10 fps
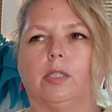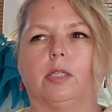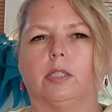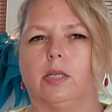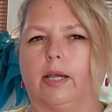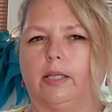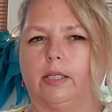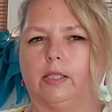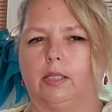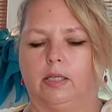it's a
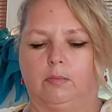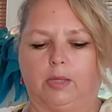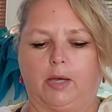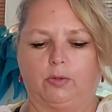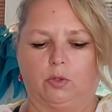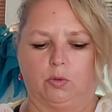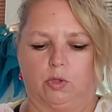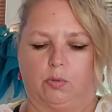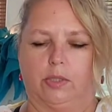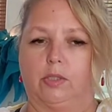styling team now, so you
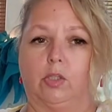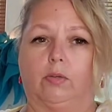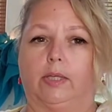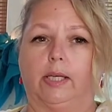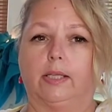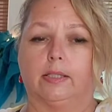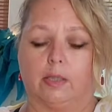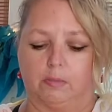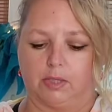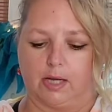don't necessarily get the
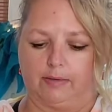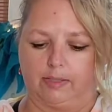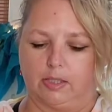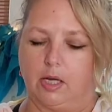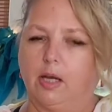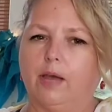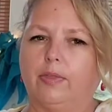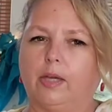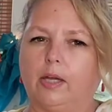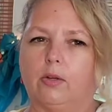same stylist.
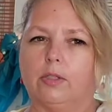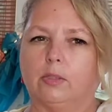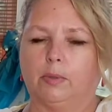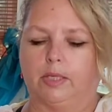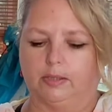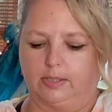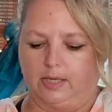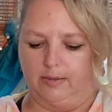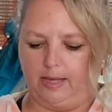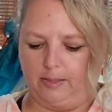I think I heard somebody else
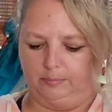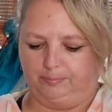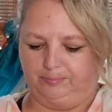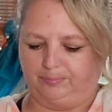say that.